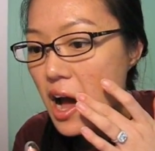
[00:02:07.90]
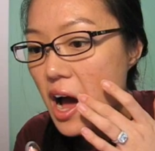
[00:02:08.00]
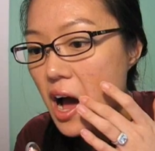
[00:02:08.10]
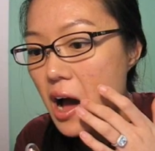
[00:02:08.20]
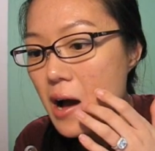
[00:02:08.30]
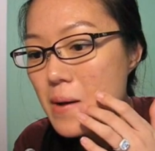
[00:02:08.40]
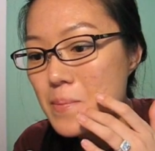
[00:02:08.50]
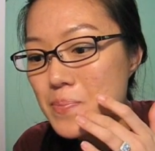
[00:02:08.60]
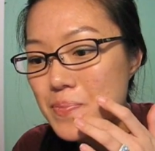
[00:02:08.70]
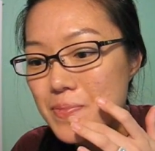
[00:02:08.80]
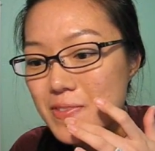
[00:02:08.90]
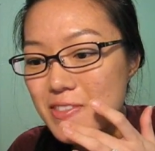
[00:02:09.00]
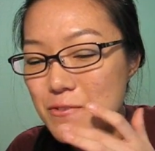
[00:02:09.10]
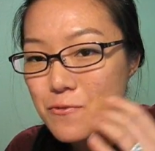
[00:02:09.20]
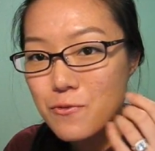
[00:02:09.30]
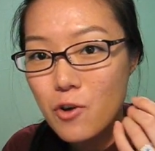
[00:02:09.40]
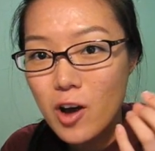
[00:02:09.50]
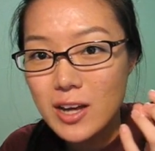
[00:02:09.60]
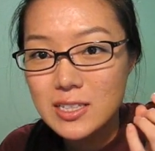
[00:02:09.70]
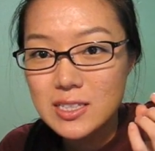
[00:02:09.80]
um, the
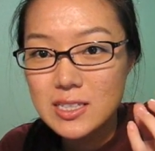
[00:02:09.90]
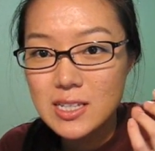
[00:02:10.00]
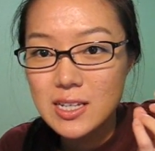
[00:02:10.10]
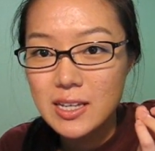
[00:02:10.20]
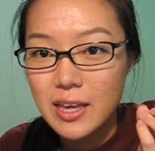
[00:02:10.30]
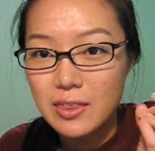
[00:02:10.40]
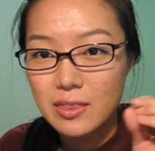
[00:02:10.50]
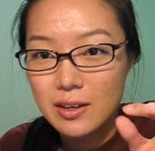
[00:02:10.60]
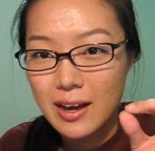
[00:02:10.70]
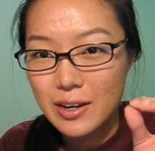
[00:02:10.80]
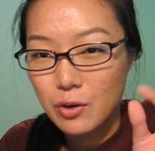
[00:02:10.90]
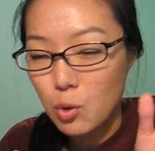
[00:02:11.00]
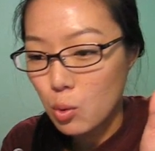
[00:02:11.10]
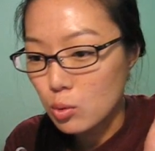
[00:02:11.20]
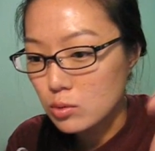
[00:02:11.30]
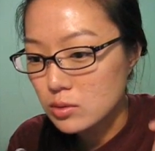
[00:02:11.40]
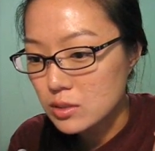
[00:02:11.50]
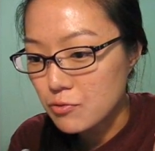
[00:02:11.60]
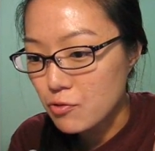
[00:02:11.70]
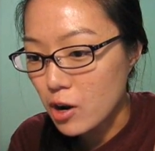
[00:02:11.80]
frost and the kind of
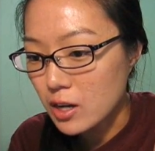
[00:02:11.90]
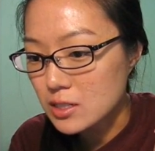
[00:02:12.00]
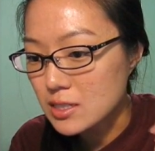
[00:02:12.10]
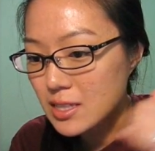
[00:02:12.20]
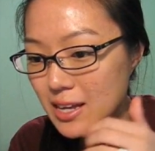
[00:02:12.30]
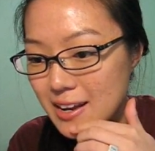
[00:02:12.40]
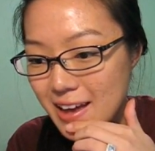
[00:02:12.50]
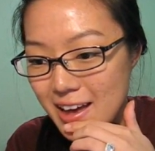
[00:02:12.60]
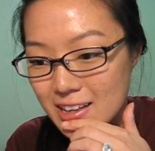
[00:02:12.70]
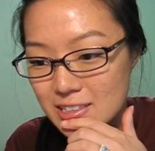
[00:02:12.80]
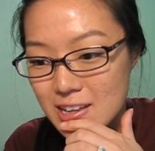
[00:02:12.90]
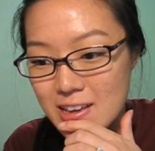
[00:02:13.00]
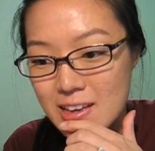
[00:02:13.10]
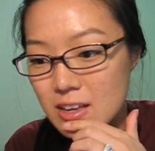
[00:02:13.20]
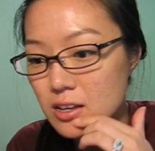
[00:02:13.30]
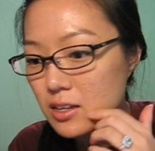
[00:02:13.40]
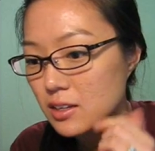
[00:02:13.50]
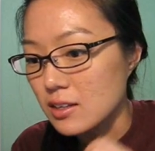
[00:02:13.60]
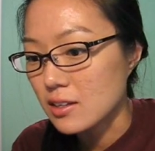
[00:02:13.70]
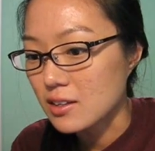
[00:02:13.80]
gold frost that it has,
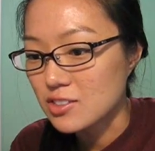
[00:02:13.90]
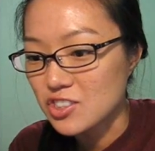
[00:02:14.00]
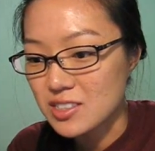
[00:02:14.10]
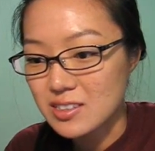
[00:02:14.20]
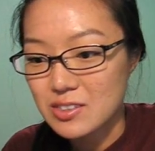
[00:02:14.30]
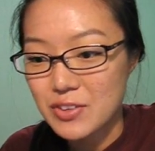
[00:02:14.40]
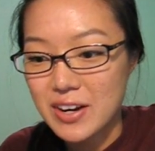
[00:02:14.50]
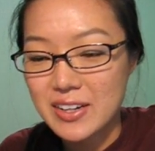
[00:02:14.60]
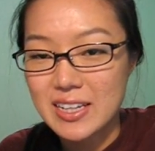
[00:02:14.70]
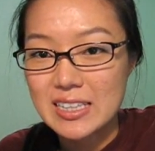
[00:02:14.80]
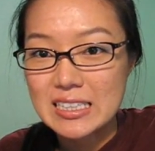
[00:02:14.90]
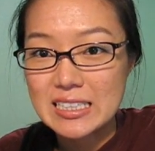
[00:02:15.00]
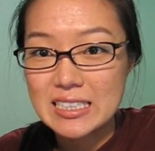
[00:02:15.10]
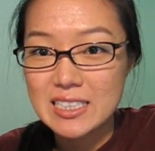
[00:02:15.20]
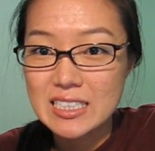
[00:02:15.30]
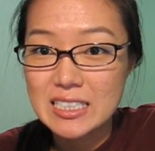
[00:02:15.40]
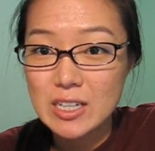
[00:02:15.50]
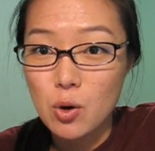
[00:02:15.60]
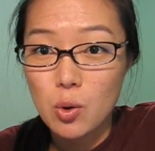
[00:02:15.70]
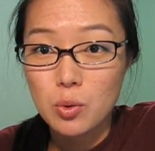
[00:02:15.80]
it, it just looks very
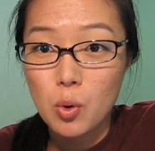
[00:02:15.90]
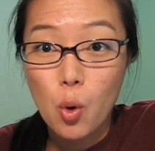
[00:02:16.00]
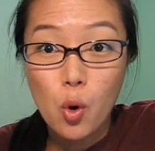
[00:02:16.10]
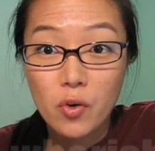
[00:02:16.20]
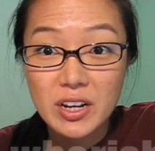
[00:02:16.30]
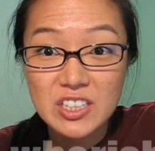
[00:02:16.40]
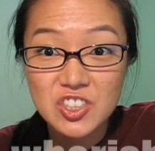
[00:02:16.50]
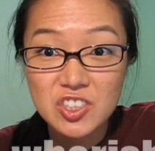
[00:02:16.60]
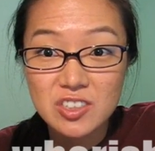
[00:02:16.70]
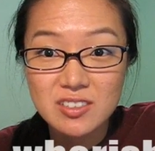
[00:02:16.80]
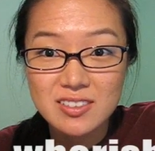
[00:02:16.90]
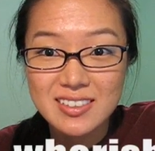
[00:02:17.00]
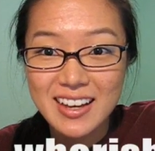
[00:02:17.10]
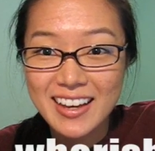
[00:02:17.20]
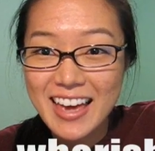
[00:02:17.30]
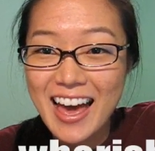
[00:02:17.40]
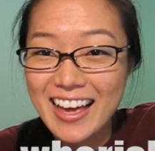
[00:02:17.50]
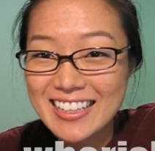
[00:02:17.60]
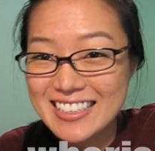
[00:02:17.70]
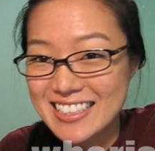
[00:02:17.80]
whorish, I
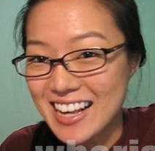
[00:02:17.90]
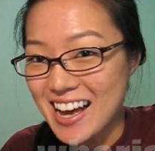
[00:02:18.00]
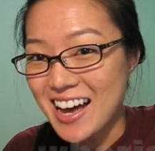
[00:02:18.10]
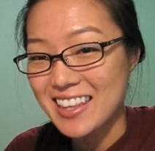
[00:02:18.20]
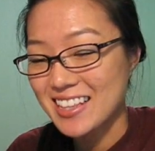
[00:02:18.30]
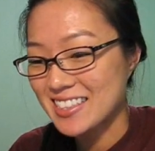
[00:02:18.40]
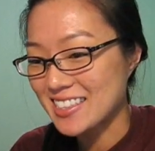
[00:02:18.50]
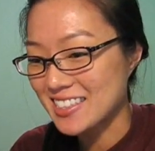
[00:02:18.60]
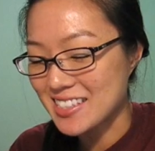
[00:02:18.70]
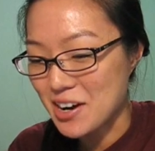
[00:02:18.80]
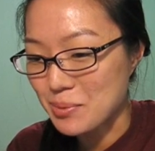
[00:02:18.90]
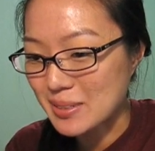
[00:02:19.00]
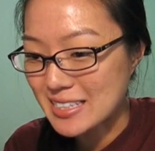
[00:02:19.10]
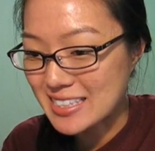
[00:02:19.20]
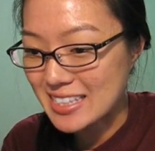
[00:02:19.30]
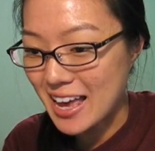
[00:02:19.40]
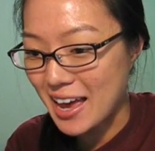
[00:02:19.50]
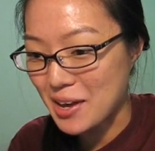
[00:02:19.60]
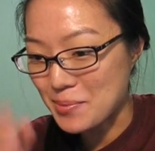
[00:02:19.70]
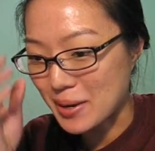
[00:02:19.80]
guess. That's terrible to
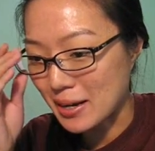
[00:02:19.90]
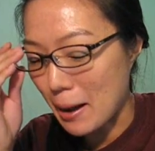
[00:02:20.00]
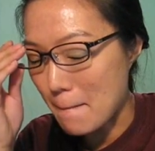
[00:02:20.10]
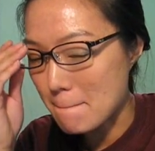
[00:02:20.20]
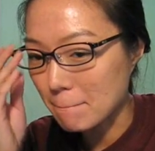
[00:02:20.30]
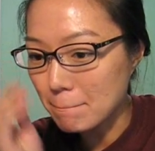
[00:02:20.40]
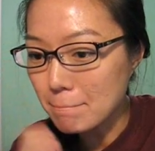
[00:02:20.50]
say, but um,